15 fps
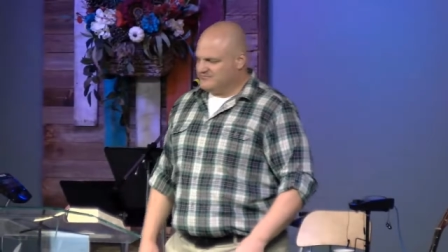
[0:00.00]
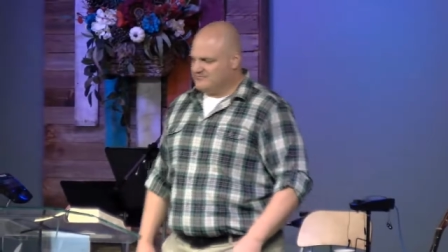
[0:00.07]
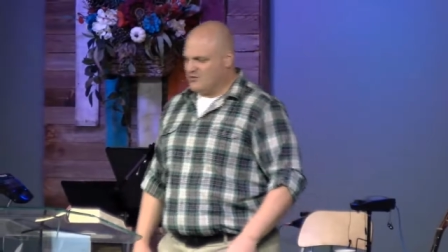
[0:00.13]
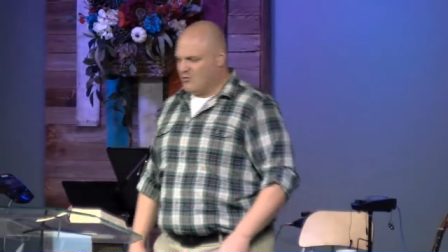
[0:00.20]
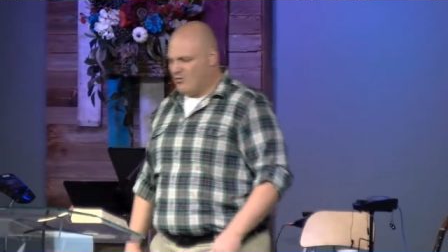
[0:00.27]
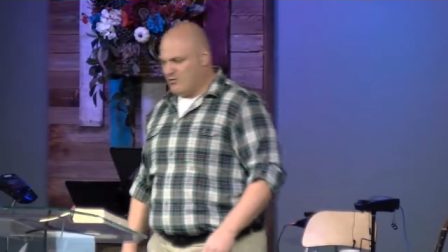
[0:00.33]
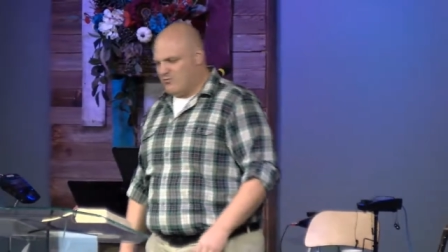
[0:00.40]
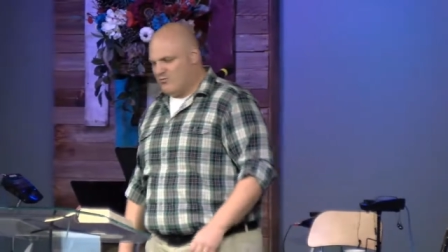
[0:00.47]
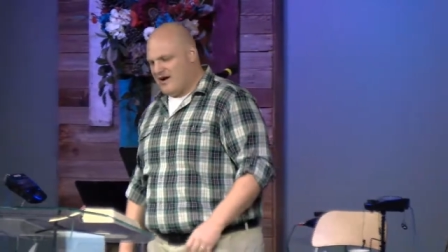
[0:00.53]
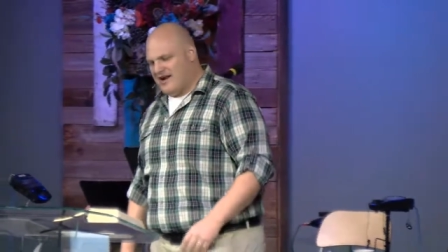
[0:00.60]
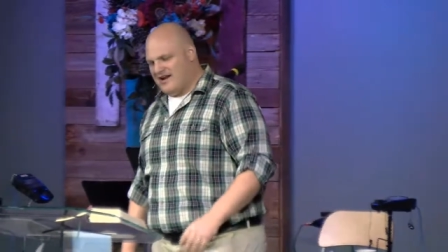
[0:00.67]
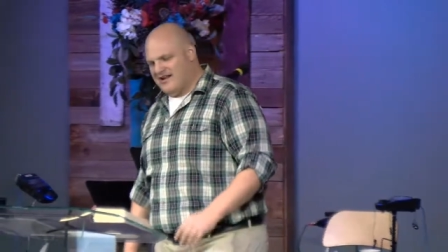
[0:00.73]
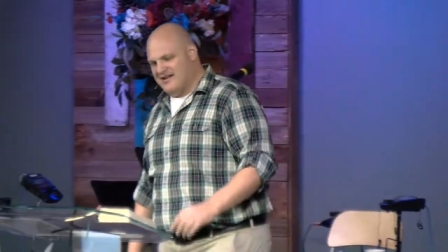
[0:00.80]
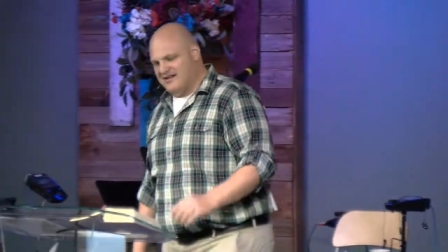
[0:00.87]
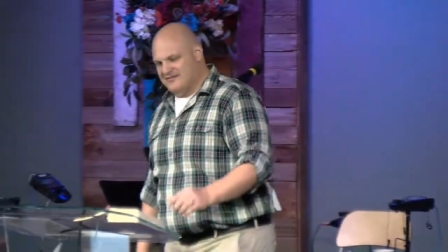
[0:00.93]
We're
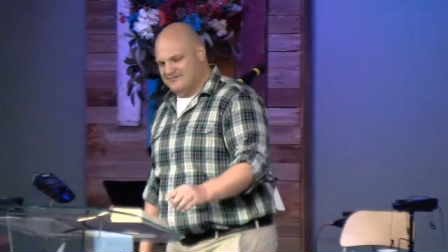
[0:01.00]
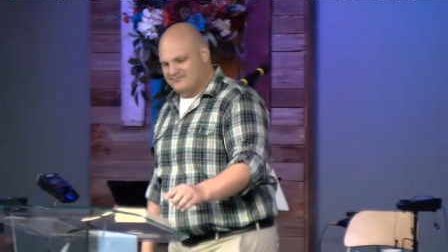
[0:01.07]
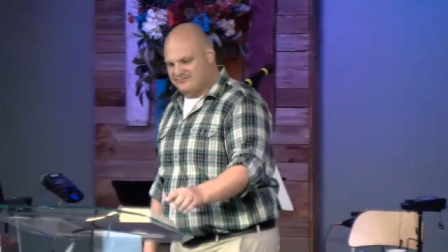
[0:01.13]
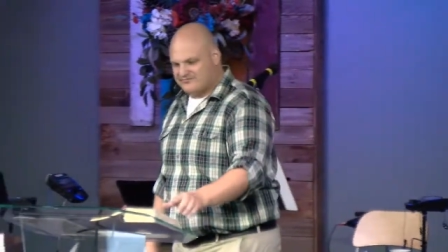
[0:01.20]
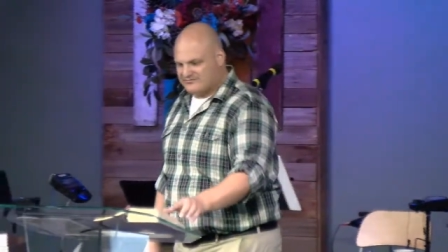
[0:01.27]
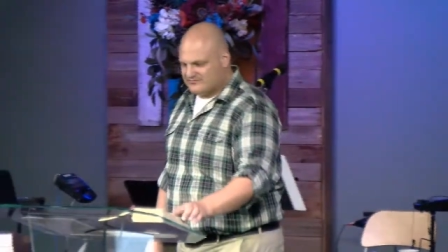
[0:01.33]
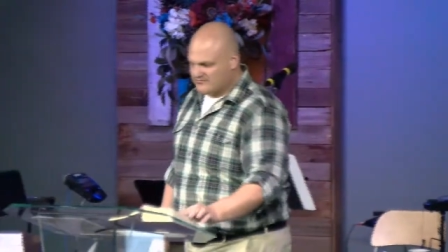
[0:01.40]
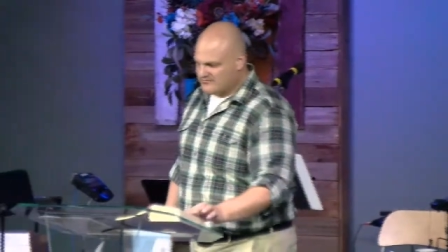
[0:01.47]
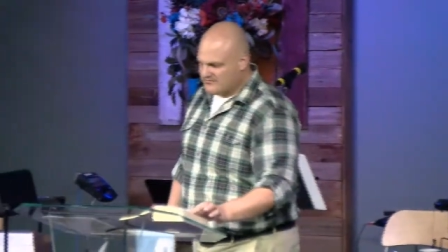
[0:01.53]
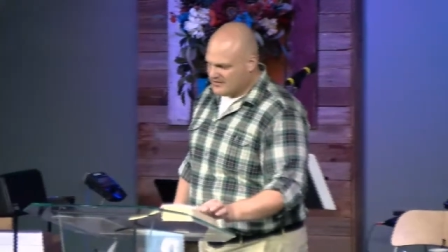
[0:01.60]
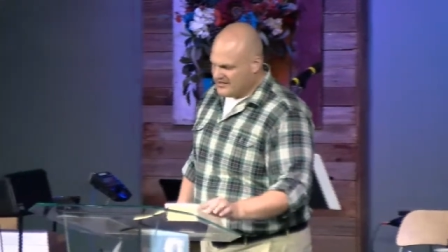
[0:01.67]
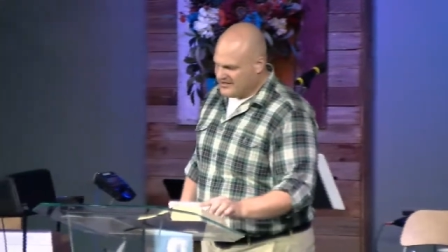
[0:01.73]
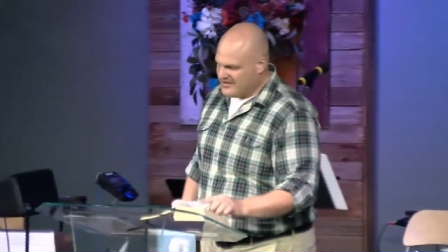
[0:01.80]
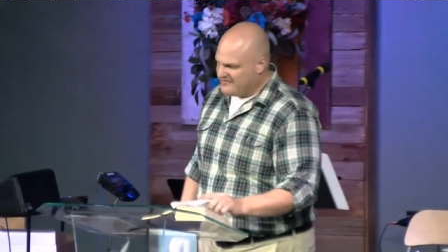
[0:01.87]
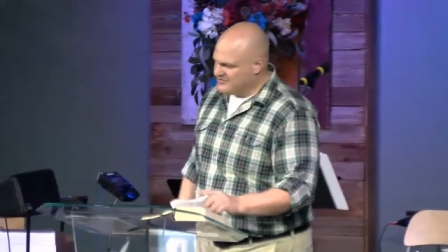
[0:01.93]
ready.
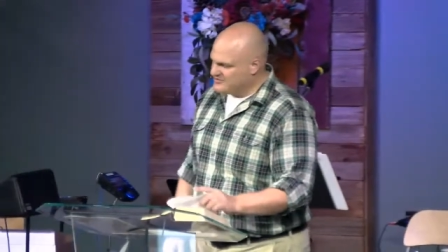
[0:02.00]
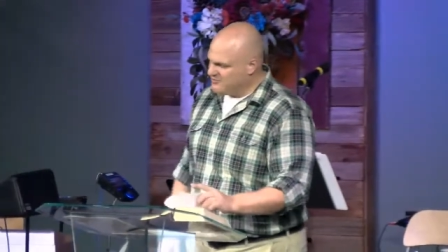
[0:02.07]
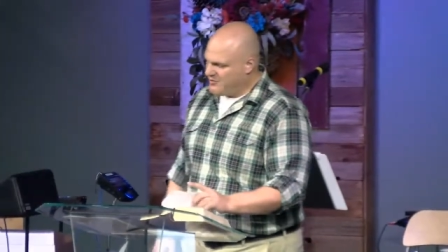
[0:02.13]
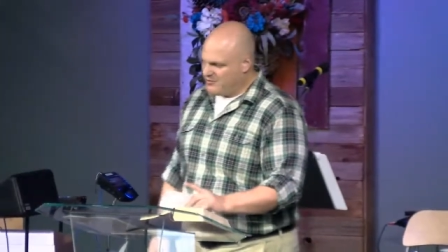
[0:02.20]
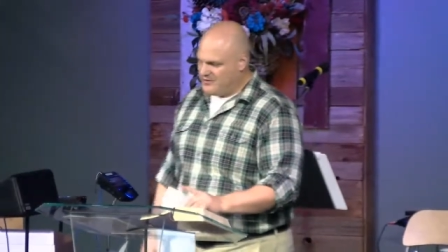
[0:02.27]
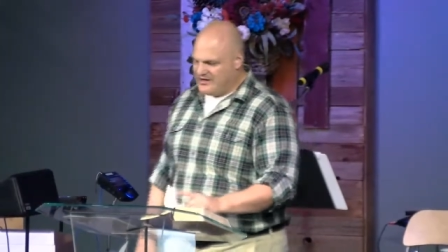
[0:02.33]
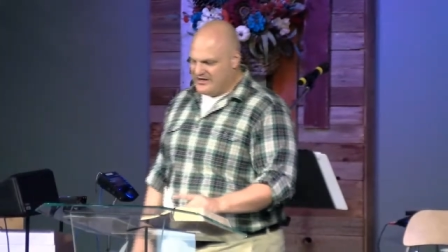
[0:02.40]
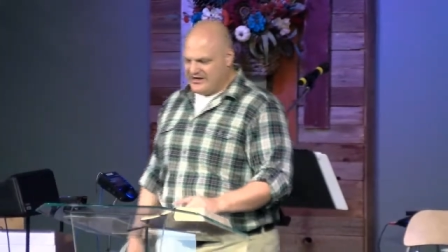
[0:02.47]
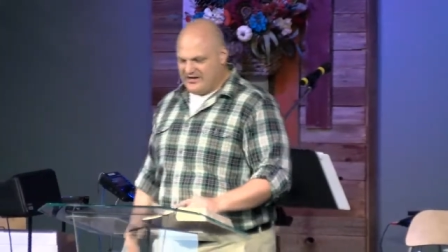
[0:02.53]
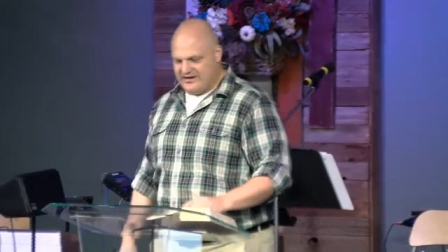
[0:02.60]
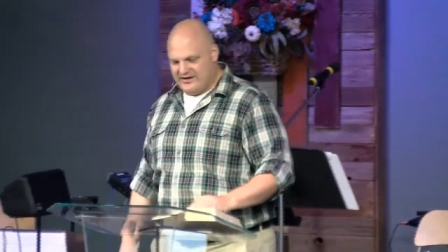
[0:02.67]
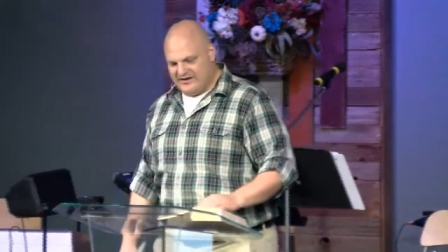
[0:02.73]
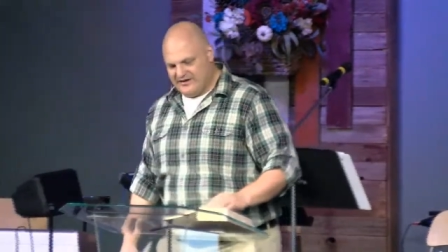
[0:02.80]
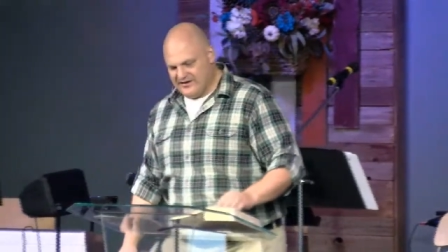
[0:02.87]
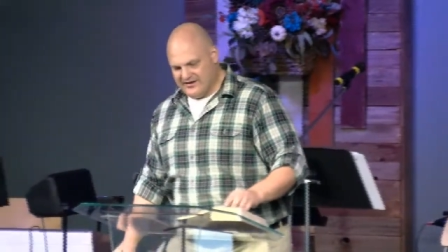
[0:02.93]
Give us what we need.
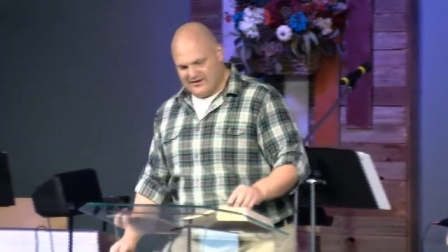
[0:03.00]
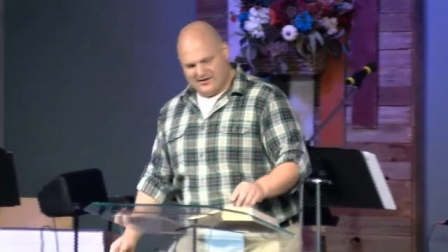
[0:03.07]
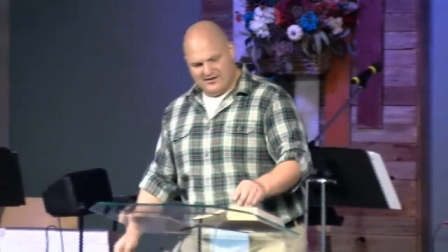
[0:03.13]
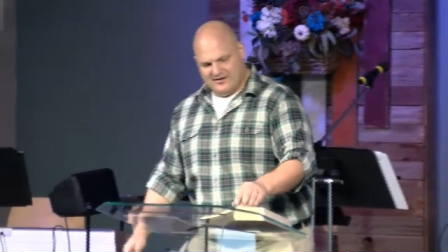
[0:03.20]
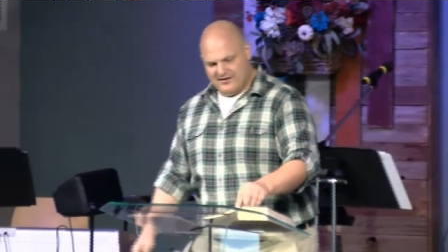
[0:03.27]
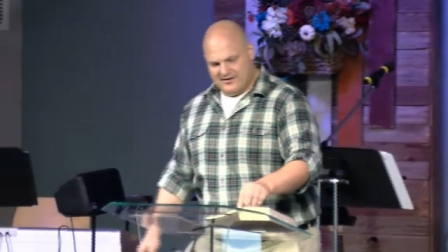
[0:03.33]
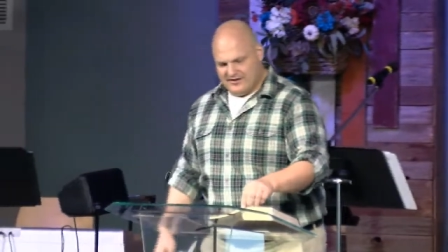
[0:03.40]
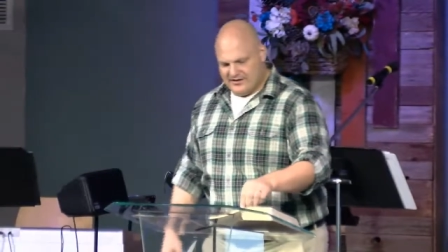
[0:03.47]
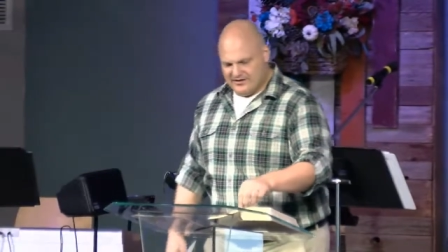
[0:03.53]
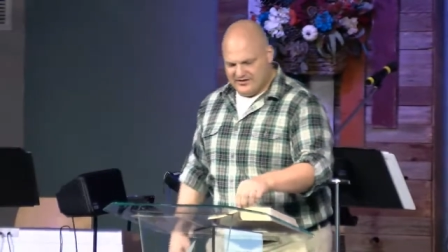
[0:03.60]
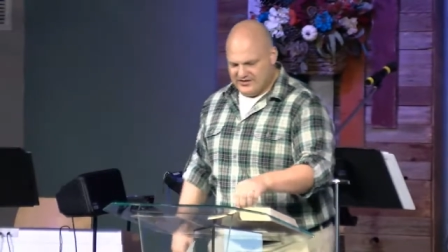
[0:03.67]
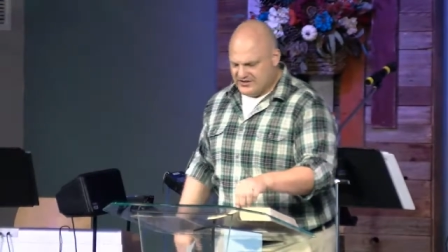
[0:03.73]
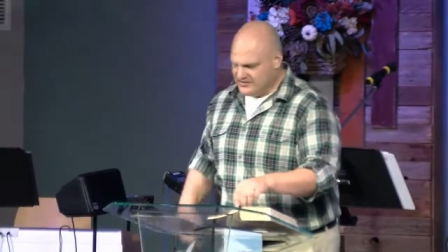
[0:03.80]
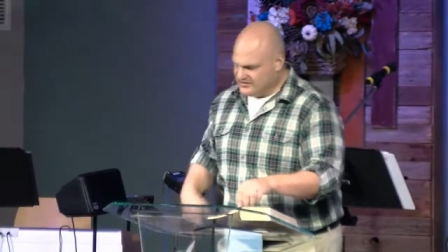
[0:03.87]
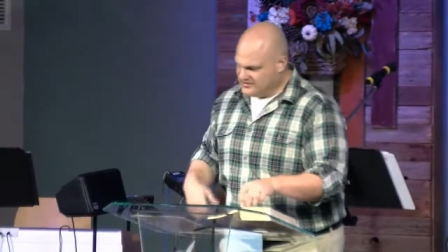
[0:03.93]
In
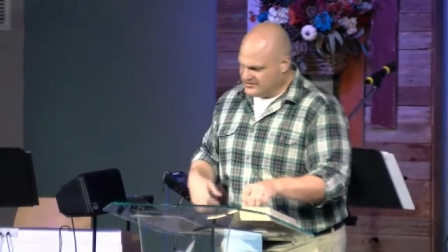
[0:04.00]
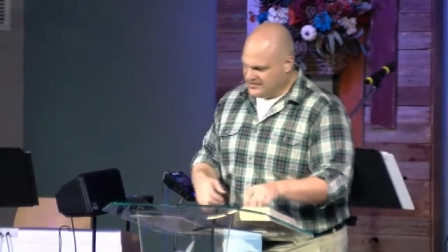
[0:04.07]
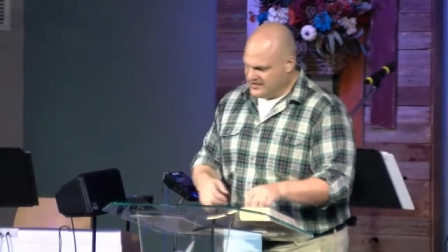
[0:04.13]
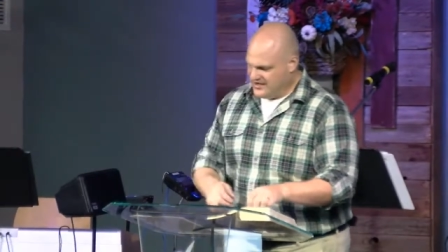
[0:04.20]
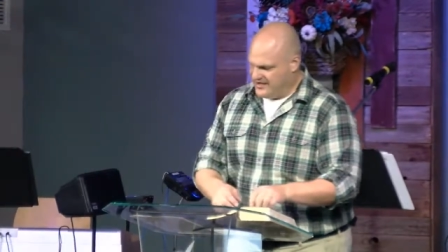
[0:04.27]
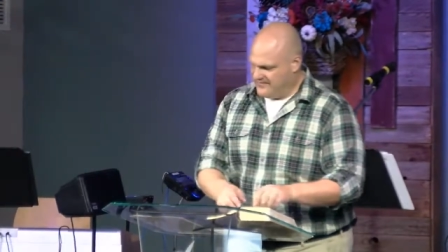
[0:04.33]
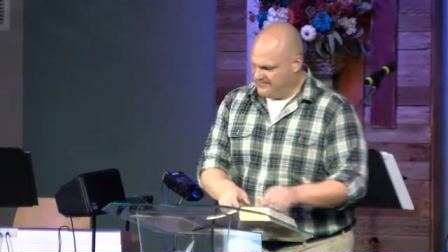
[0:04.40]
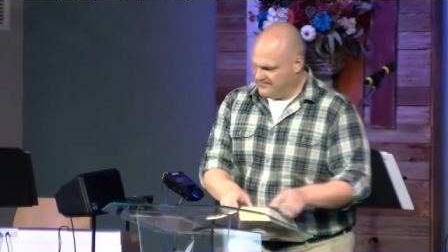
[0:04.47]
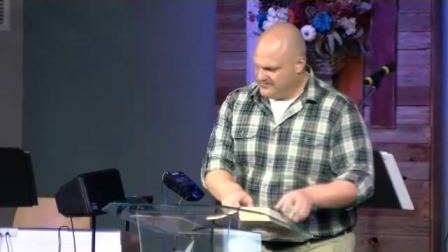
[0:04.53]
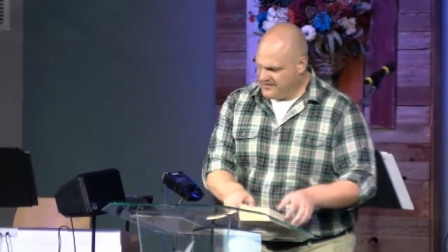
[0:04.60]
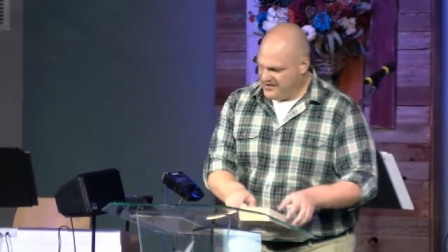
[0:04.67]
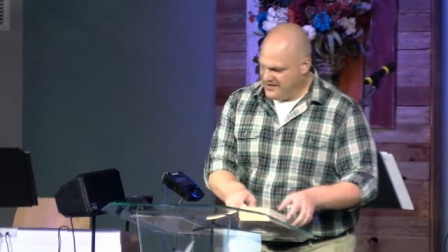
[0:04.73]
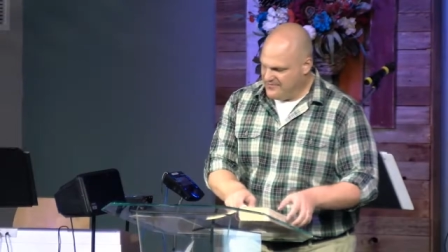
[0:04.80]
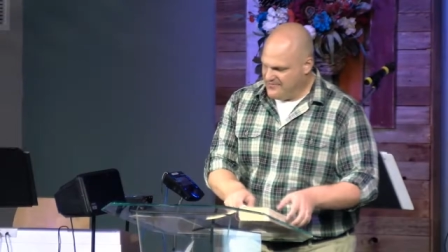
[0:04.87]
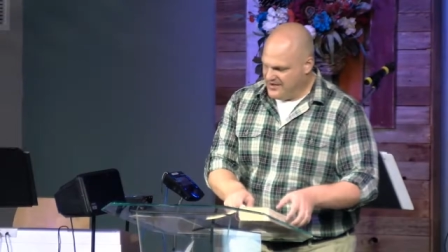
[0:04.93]
Jesus'
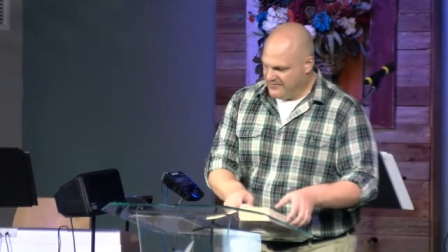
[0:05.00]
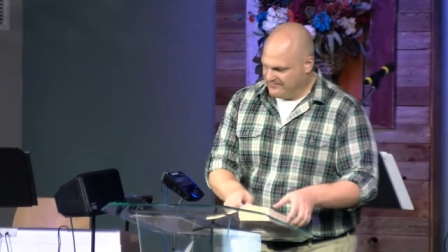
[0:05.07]
name, amen.